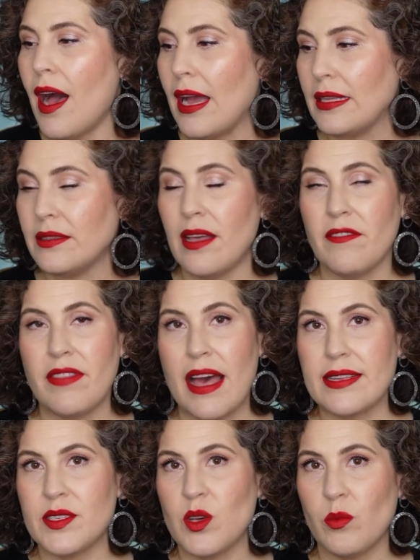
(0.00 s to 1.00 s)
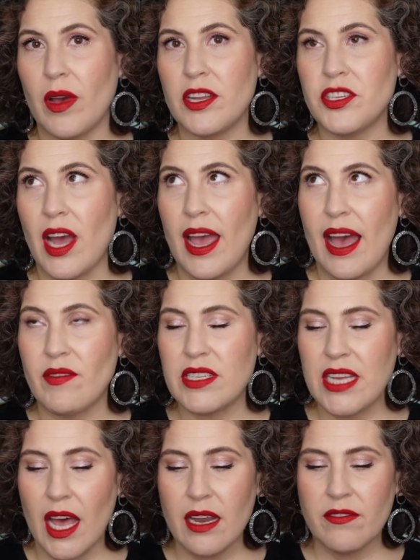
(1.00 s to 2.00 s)
I love that so much. I have a
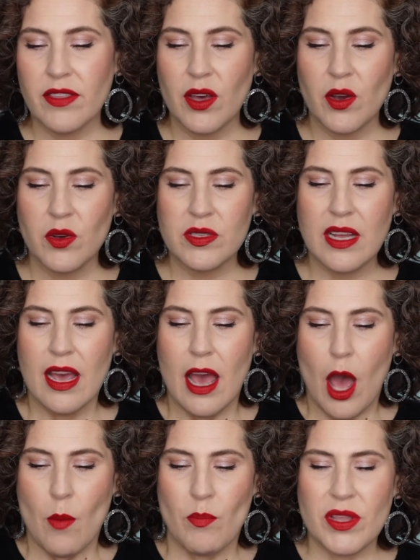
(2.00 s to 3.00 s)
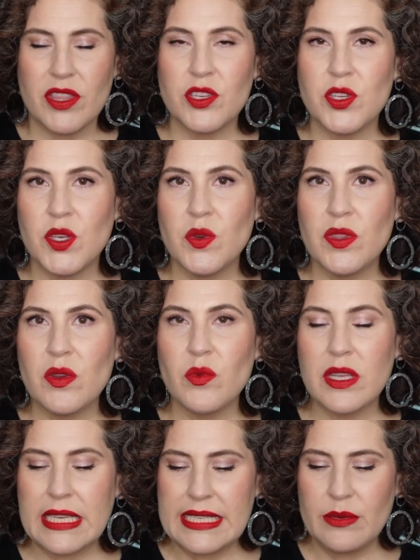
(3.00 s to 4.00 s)
ton of those. But the two that
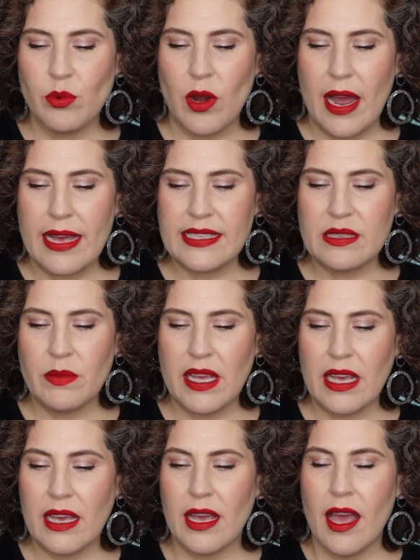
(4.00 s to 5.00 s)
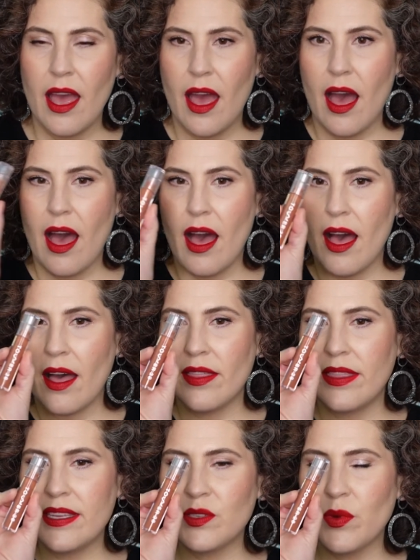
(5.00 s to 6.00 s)
really surprised me uh,
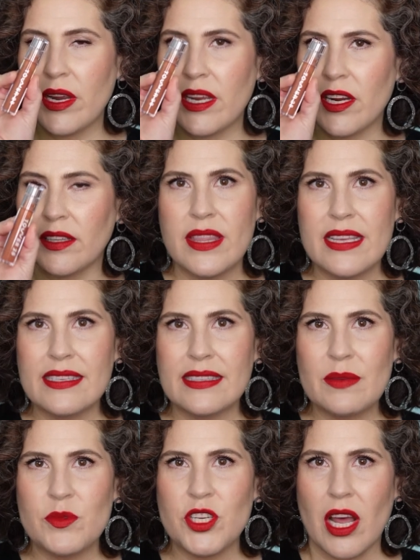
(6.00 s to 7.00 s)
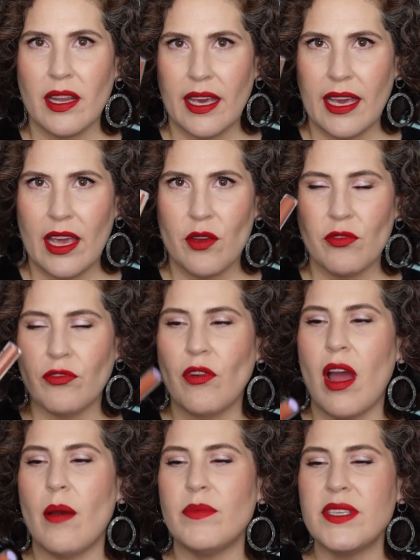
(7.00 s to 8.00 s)
this right here, this lip jelly
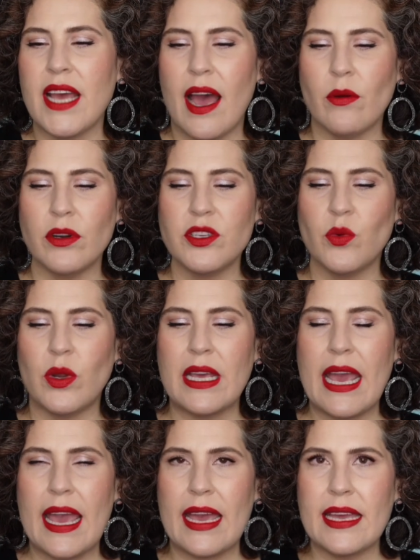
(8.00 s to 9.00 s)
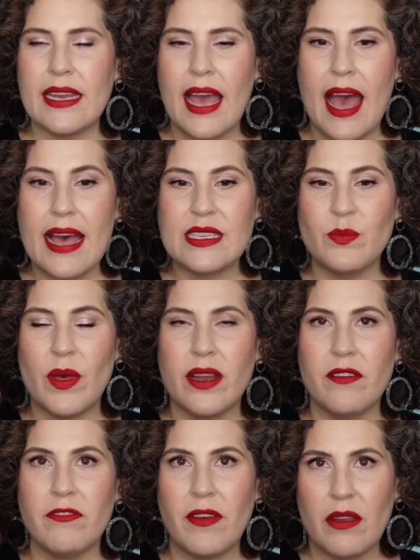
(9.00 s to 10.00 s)
from Tower 28 has been
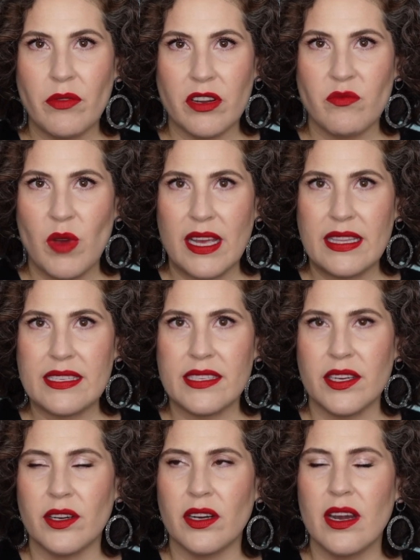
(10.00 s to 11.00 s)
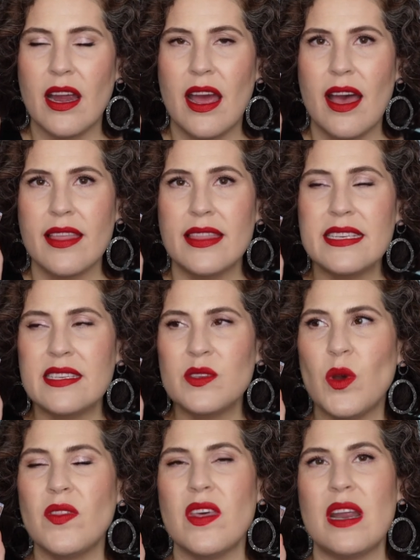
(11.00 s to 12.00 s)
a favorite of mine this year. This
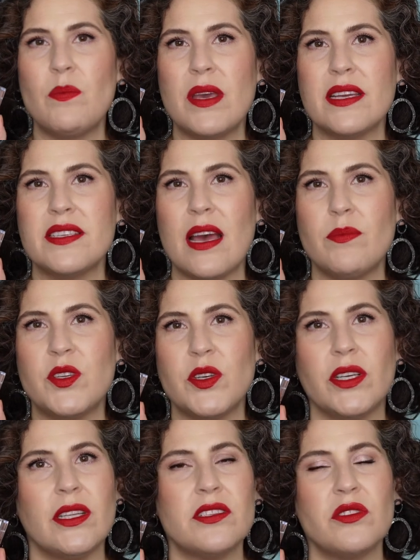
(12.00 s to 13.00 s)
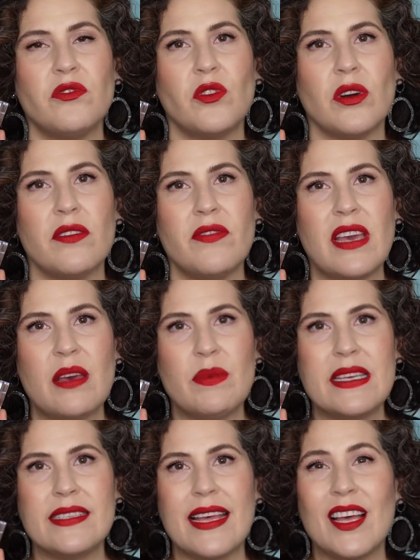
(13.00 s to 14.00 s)
one that I picked up during the Sephora
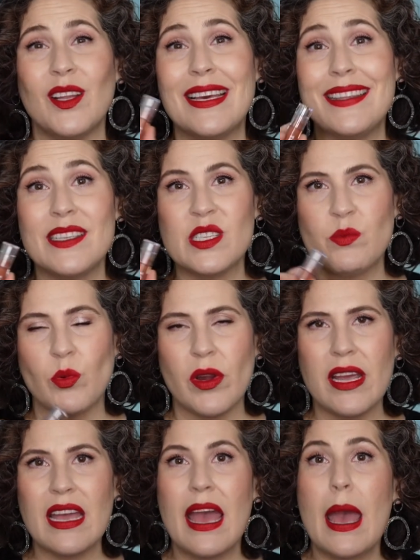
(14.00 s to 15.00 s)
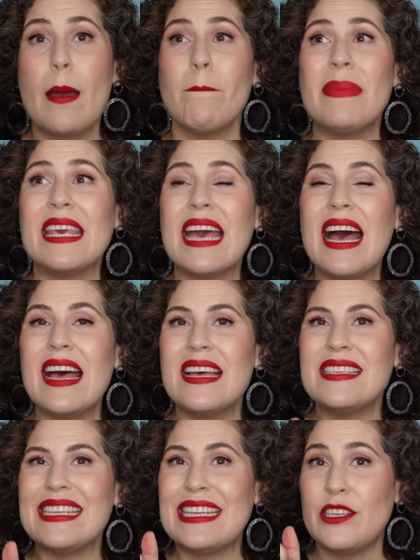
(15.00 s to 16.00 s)
VIB sale in the spring
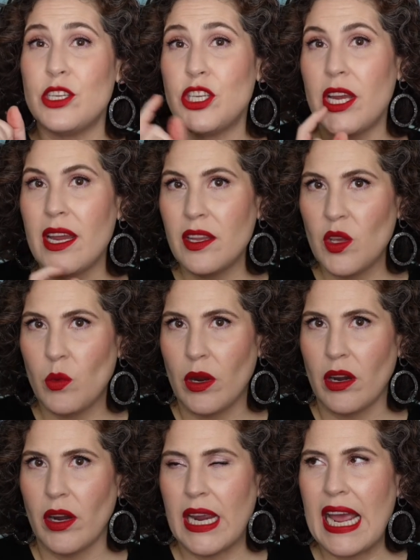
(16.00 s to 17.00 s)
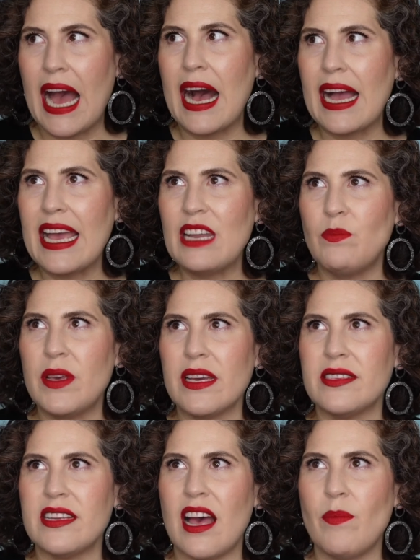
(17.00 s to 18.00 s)
because in January I had
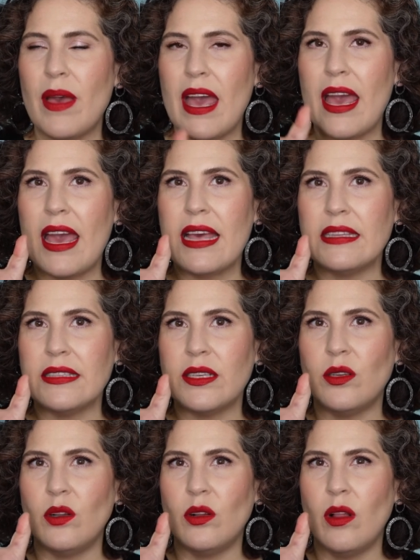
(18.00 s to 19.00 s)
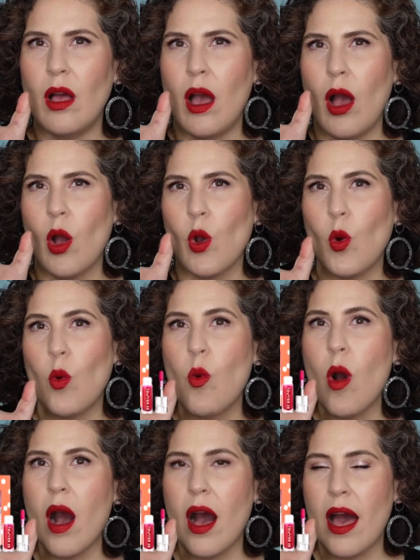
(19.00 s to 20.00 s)
picked up a little
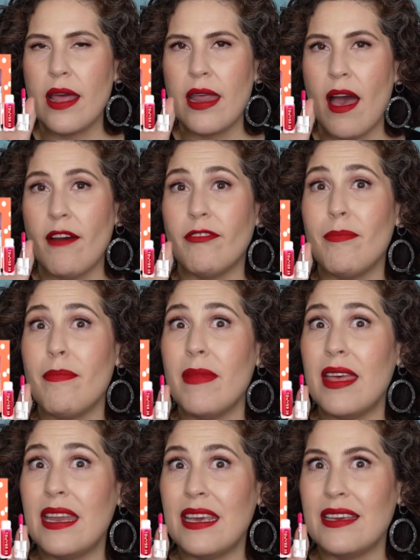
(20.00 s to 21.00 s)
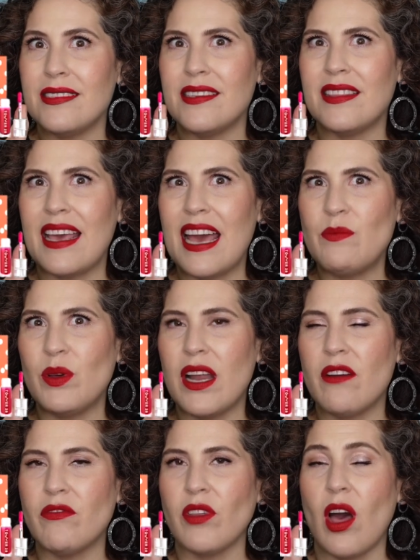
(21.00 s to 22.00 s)
quad of minis that they had put
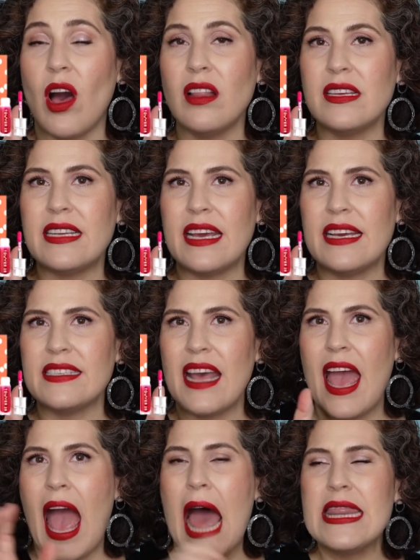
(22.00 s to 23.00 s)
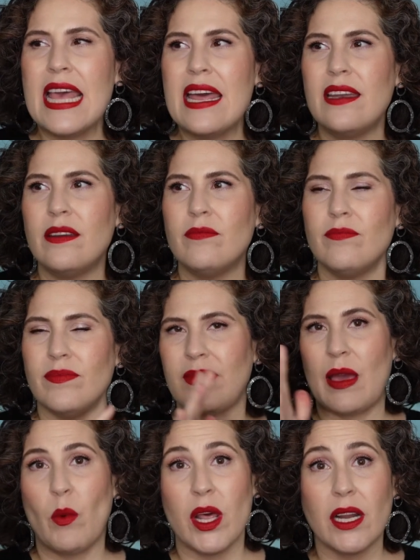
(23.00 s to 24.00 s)
out for the holidays and then
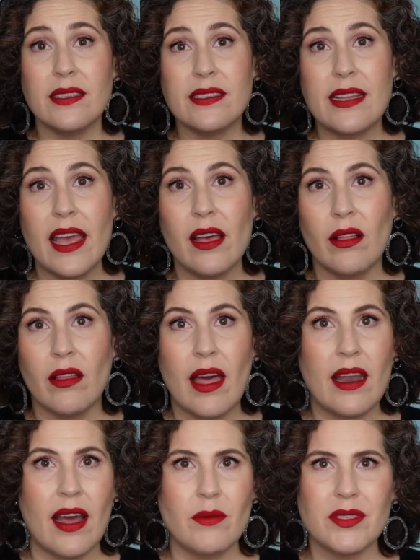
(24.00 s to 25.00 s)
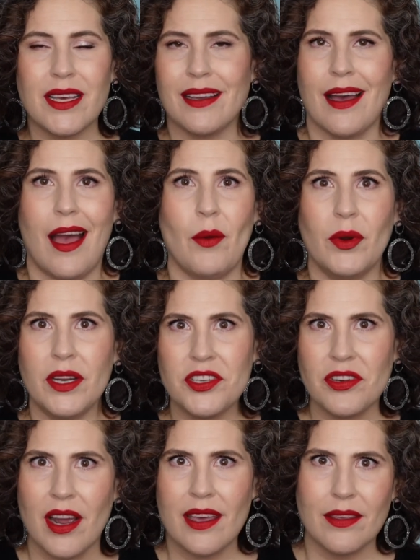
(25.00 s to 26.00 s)
they went on sale and I was like, I wanna
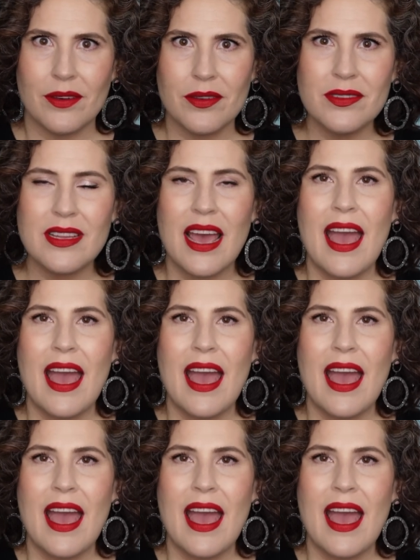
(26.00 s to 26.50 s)
try those.